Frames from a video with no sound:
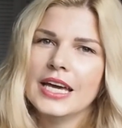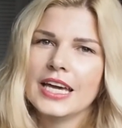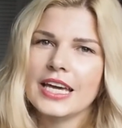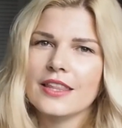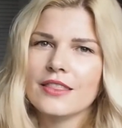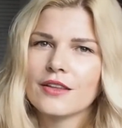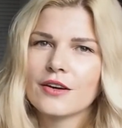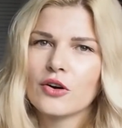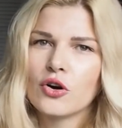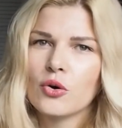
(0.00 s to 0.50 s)

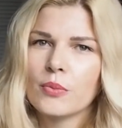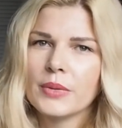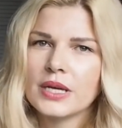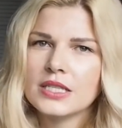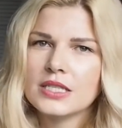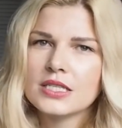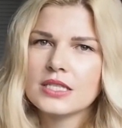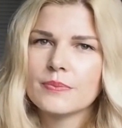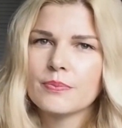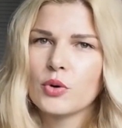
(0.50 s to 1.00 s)
in the
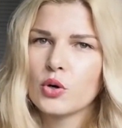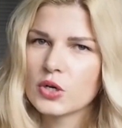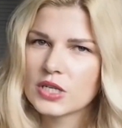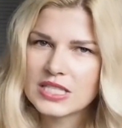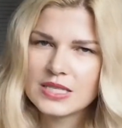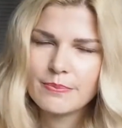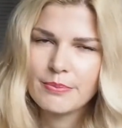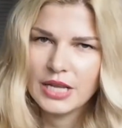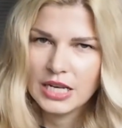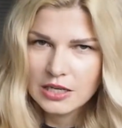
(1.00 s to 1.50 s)
comment
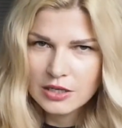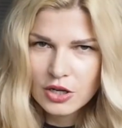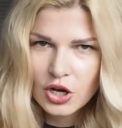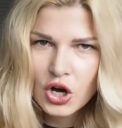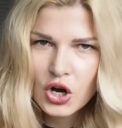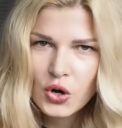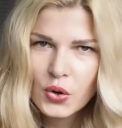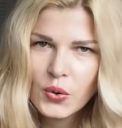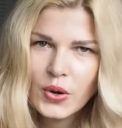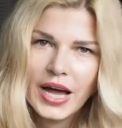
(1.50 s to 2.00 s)
box
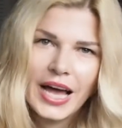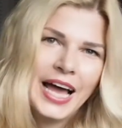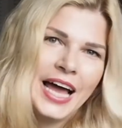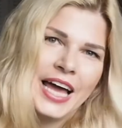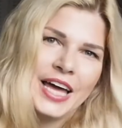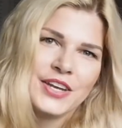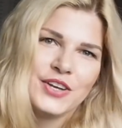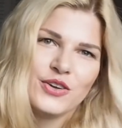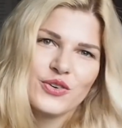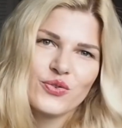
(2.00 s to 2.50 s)
below,
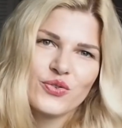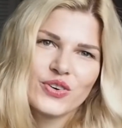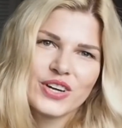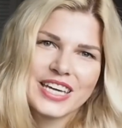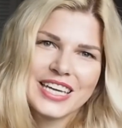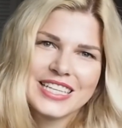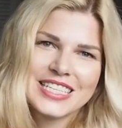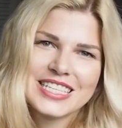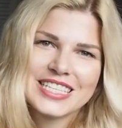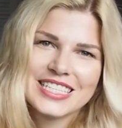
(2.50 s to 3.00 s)
and don't
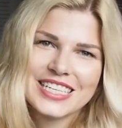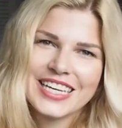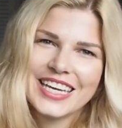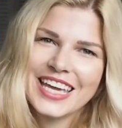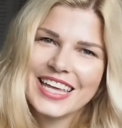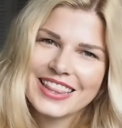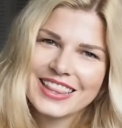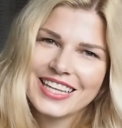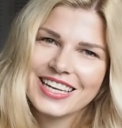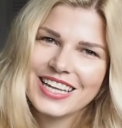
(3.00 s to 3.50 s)
forget to
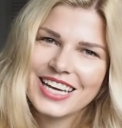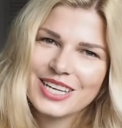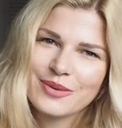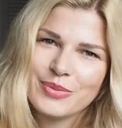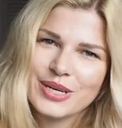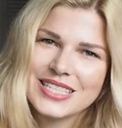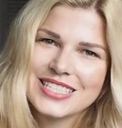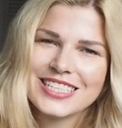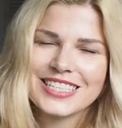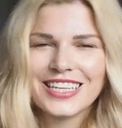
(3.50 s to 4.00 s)
hit the like
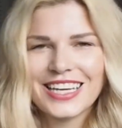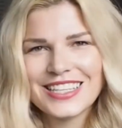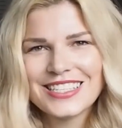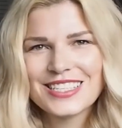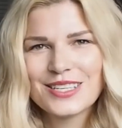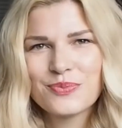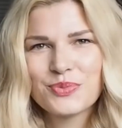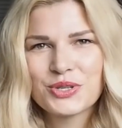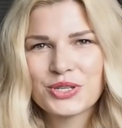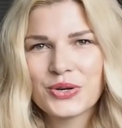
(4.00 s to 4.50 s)
button and
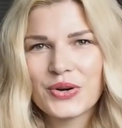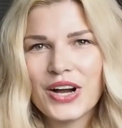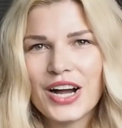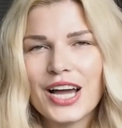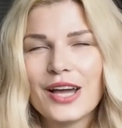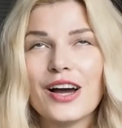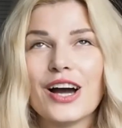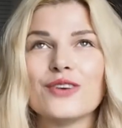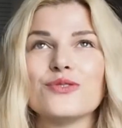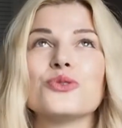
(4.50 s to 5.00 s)

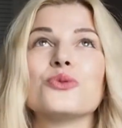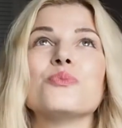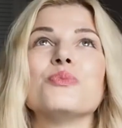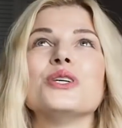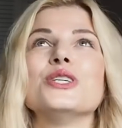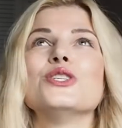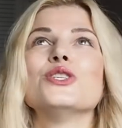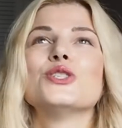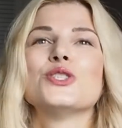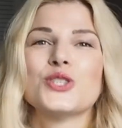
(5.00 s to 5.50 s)
subscribe. I would
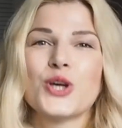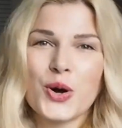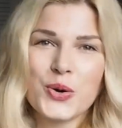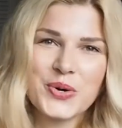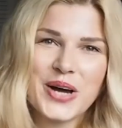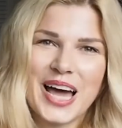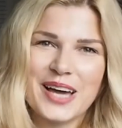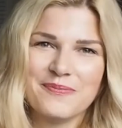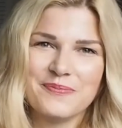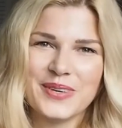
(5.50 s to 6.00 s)
be so
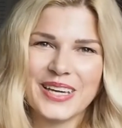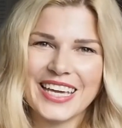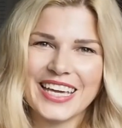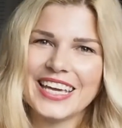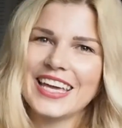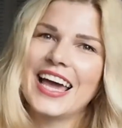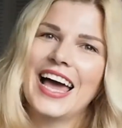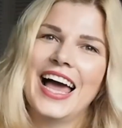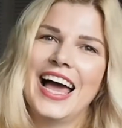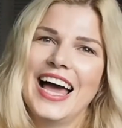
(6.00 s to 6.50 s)

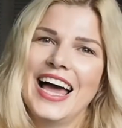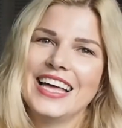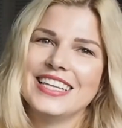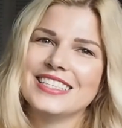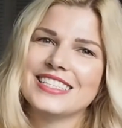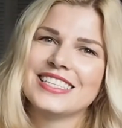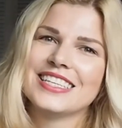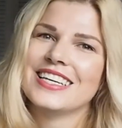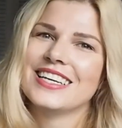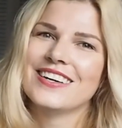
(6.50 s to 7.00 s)
happy,
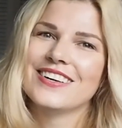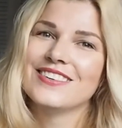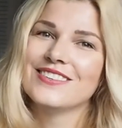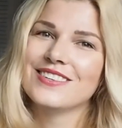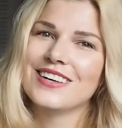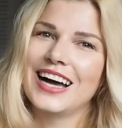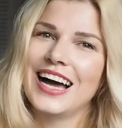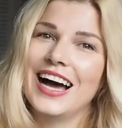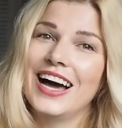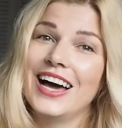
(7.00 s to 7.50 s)
and
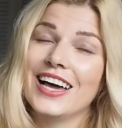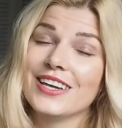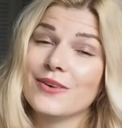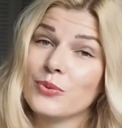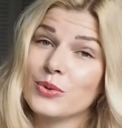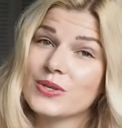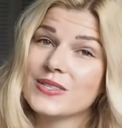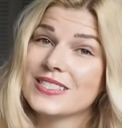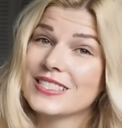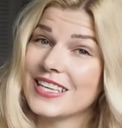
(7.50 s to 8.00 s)
I
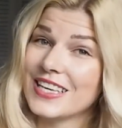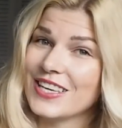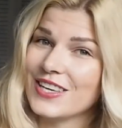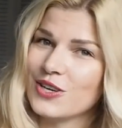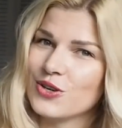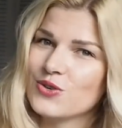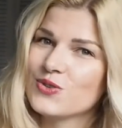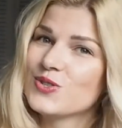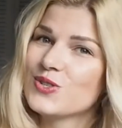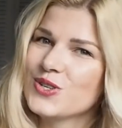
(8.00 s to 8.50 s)
will see
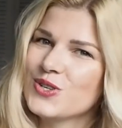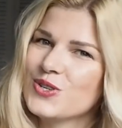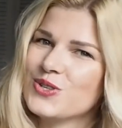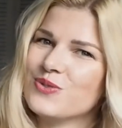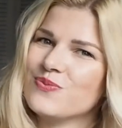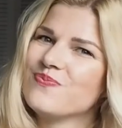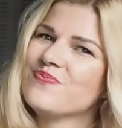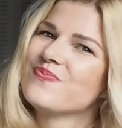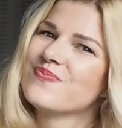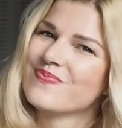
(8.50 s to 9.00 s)
you
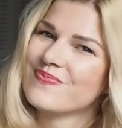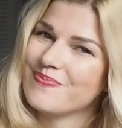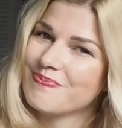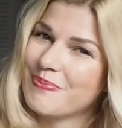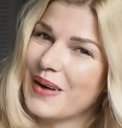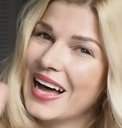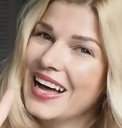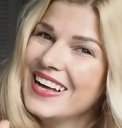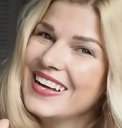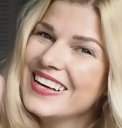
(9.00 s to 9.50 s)
soon.
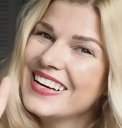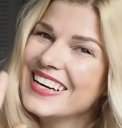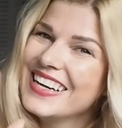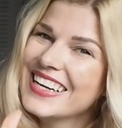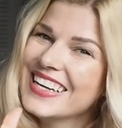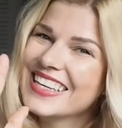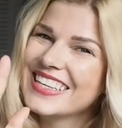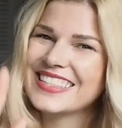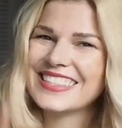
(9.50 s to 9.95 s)
Bye!